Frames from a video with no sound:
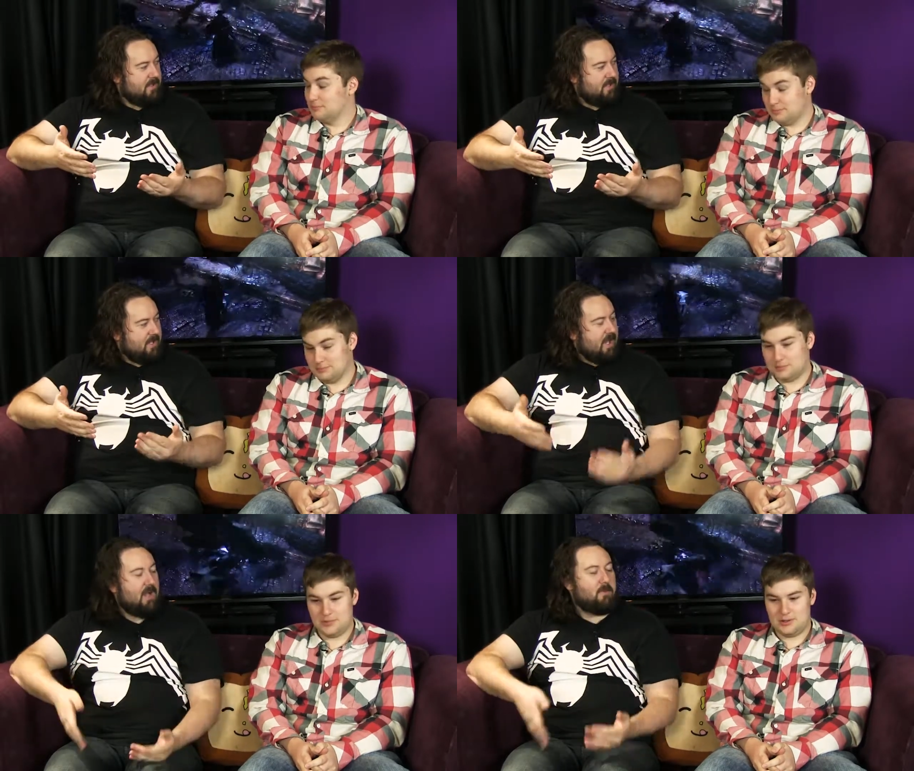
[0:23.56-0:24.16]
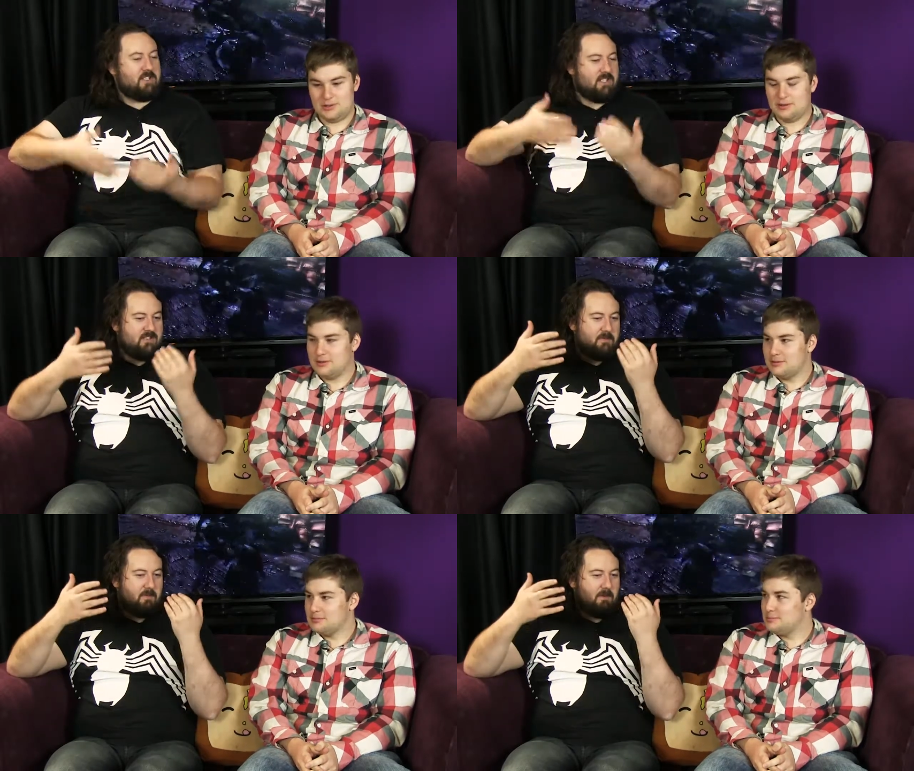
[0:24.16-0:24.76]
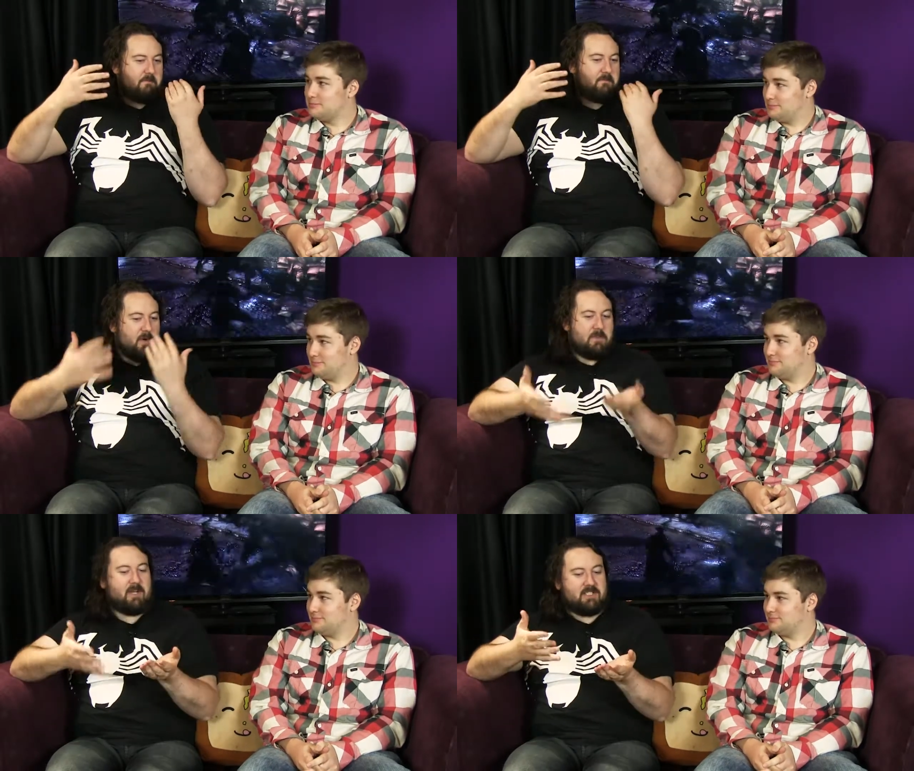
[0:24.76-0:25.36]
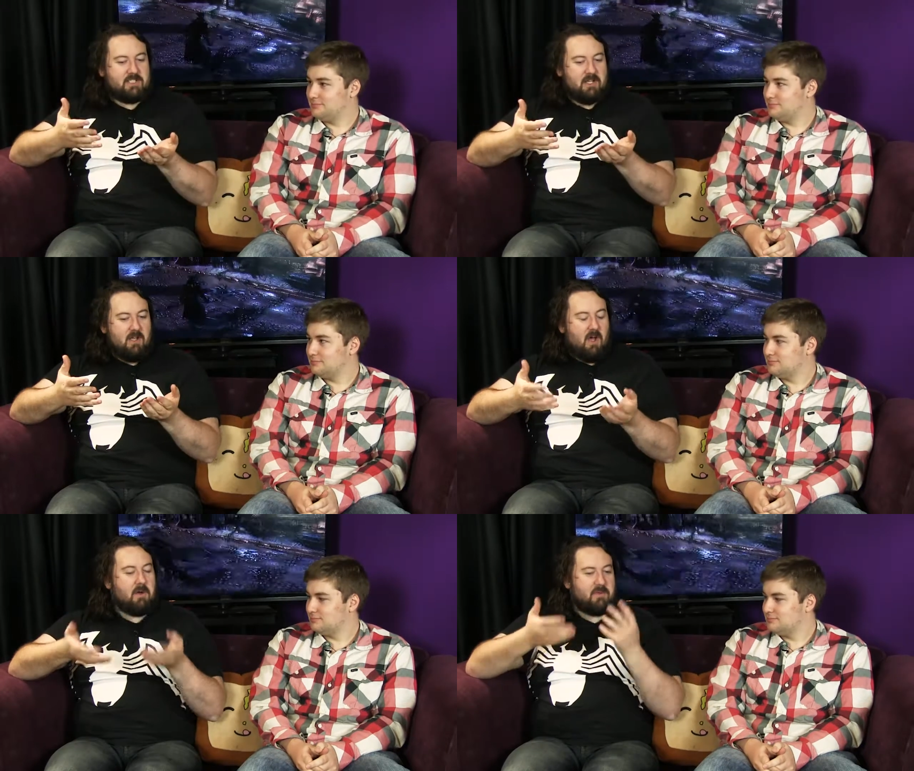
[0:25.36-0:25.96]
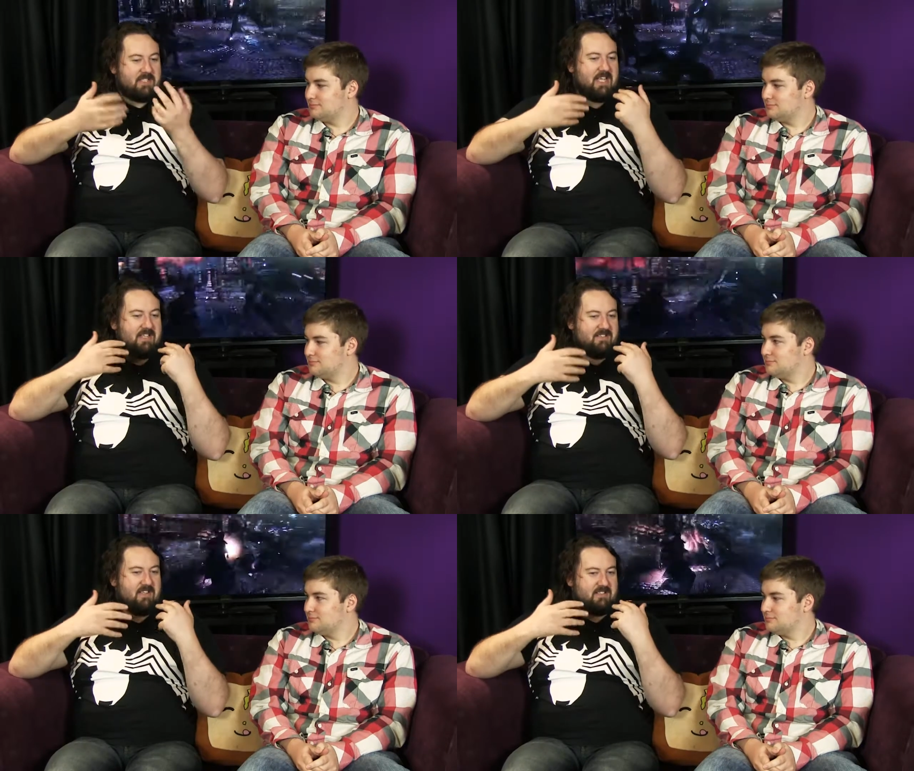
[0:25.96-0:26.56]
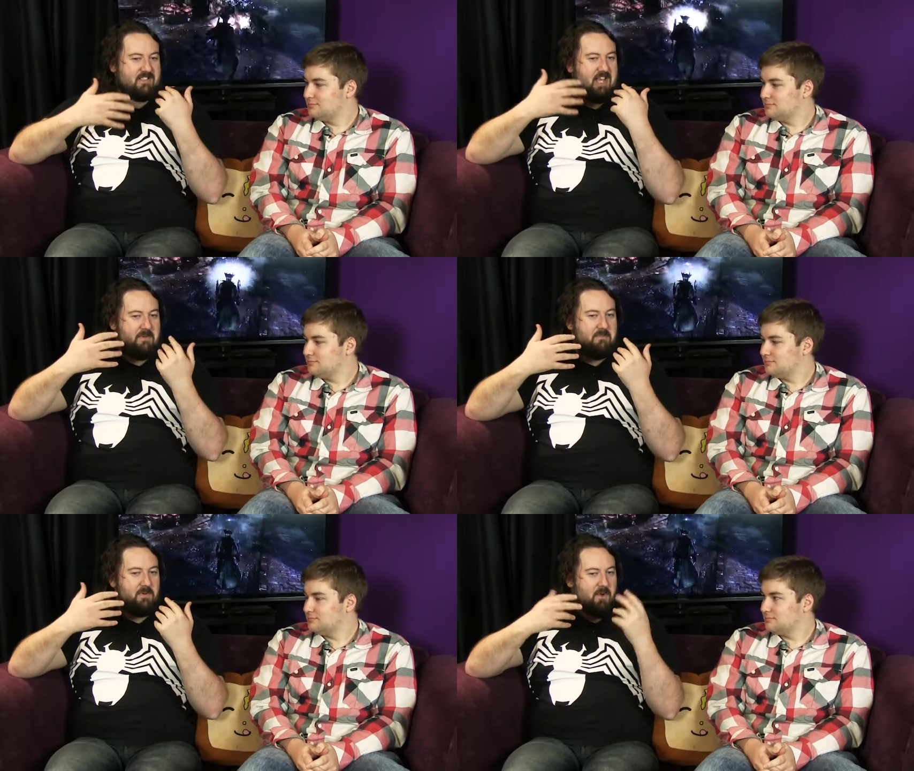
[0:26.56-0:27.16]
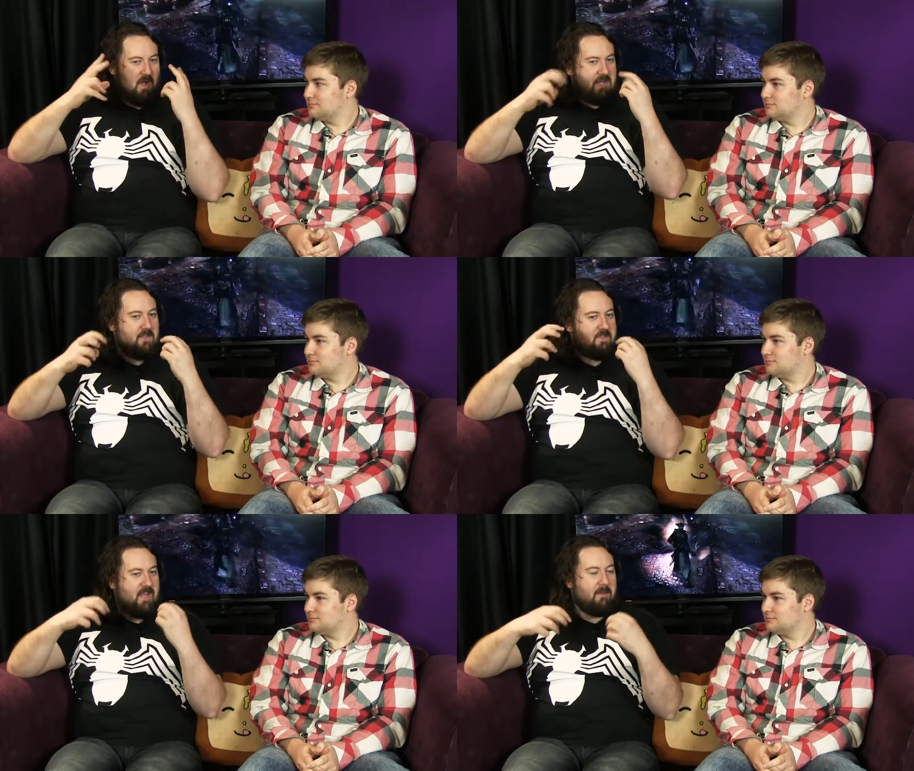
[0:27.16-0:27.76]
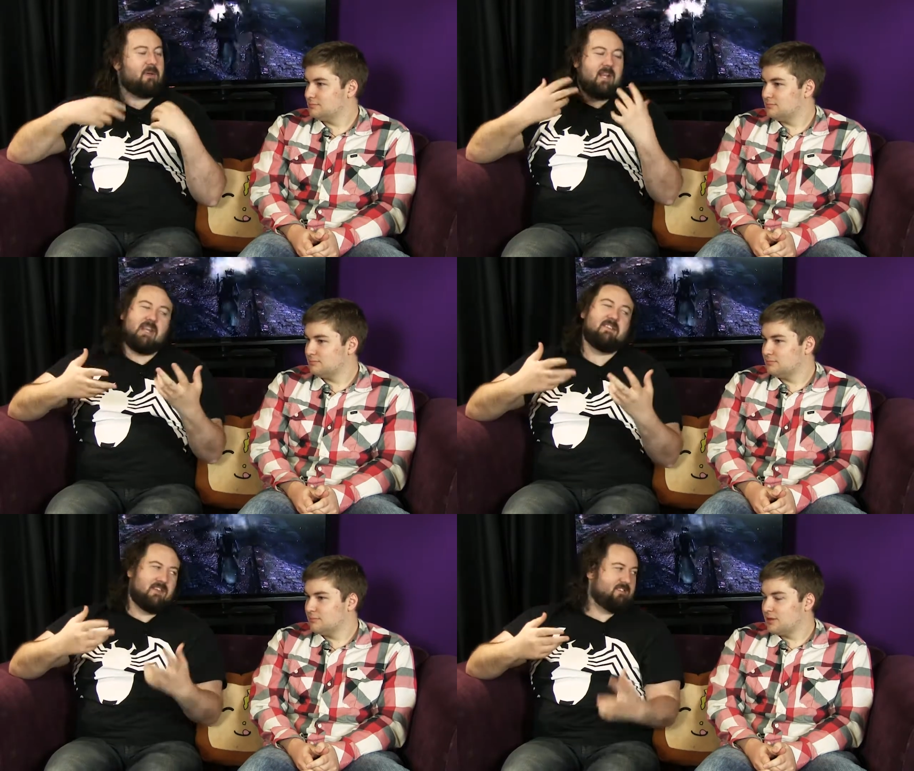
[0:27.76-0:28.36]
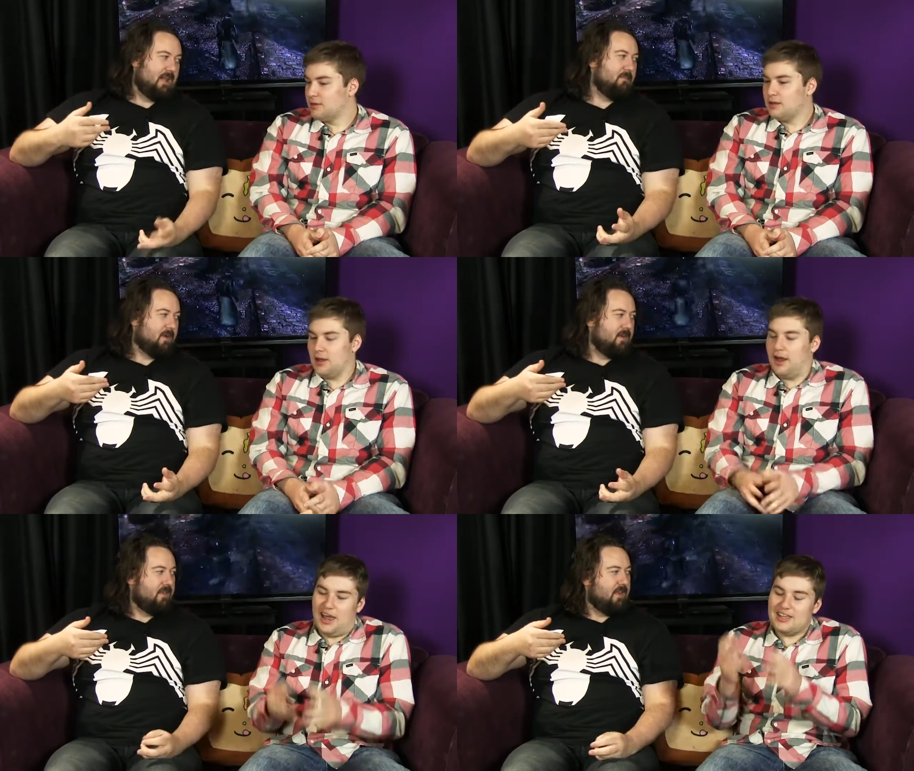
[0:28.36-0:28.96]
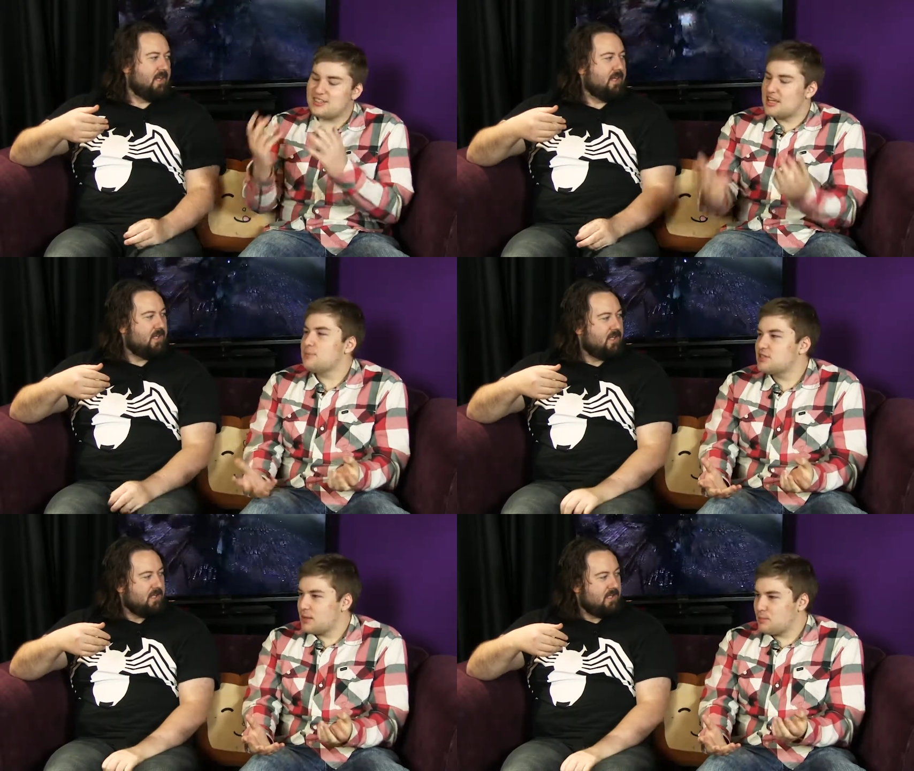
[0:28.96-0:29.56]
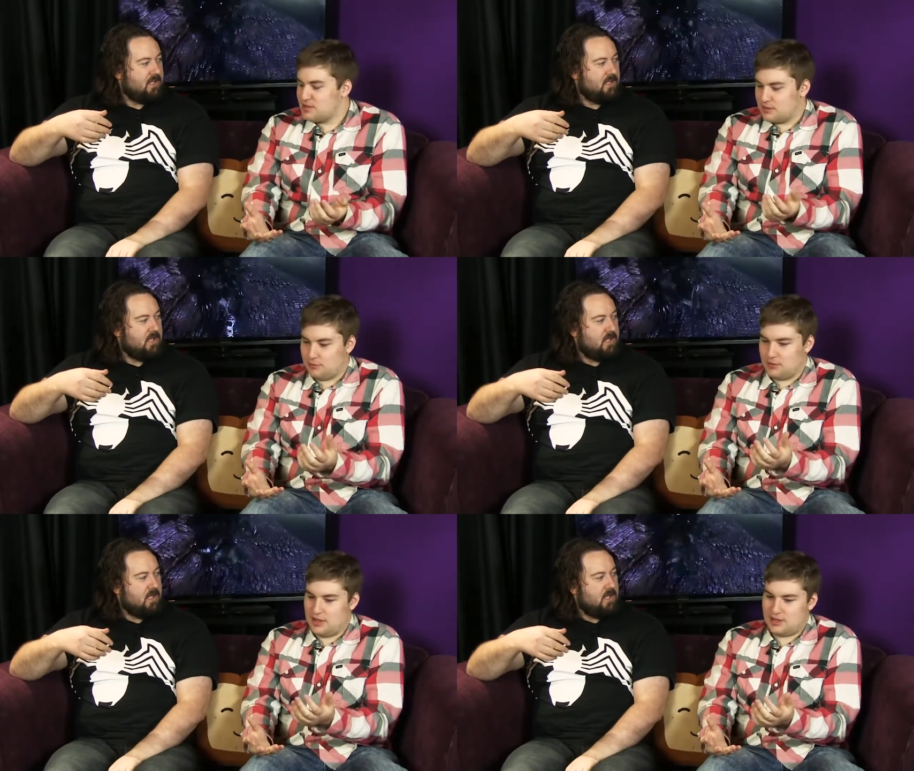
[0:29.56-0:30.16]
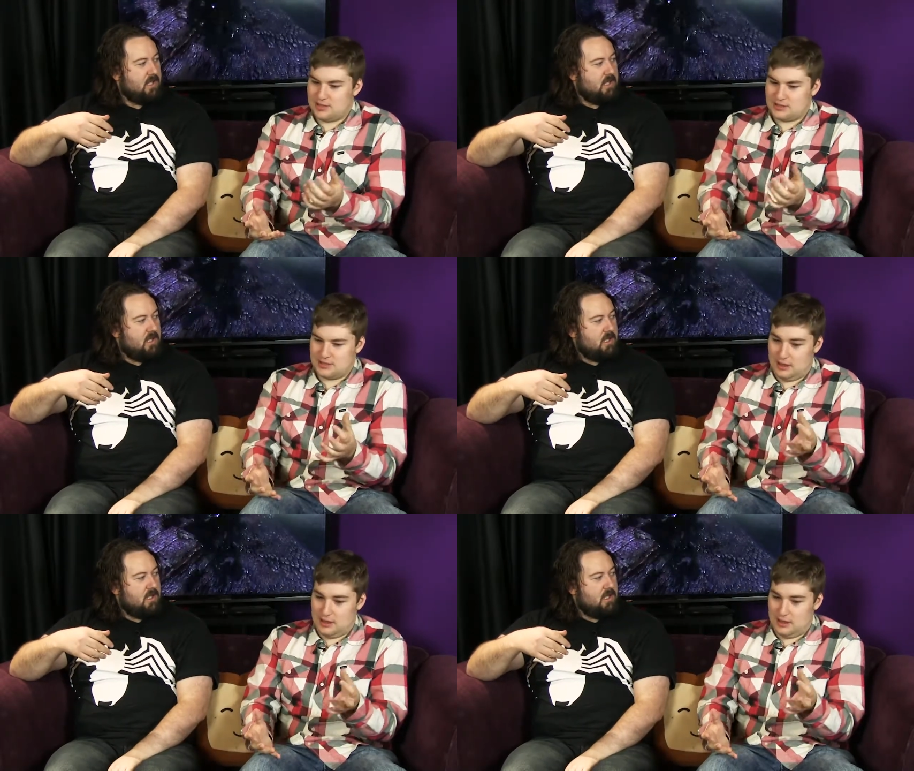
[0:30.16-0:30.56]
Speaker 1: mm. uh, which is pretty much. I don't want to say it's the same kind of thing, but it is the same kind of
Speaker 2: thing. It's same, same, but different. There's